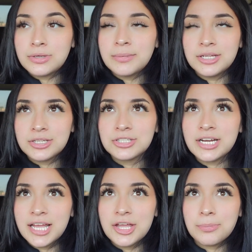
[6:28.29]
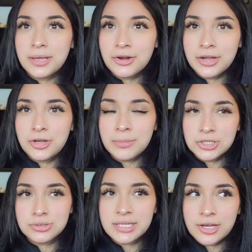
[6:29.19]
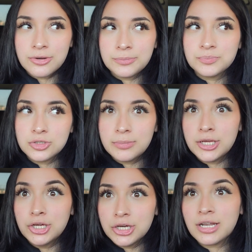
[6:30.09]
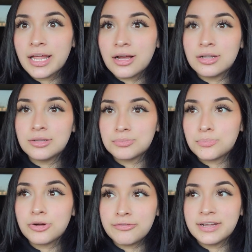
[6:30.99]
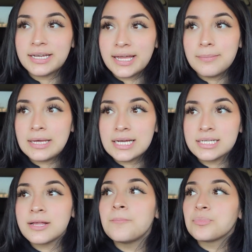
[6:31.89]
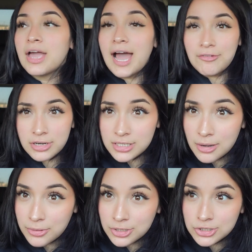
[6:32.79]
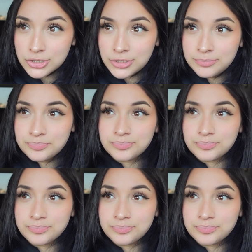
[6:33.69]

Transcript: I mean, trying to get your period, your menstrual cycle to be good, like on perfect date. Because after I started birth control,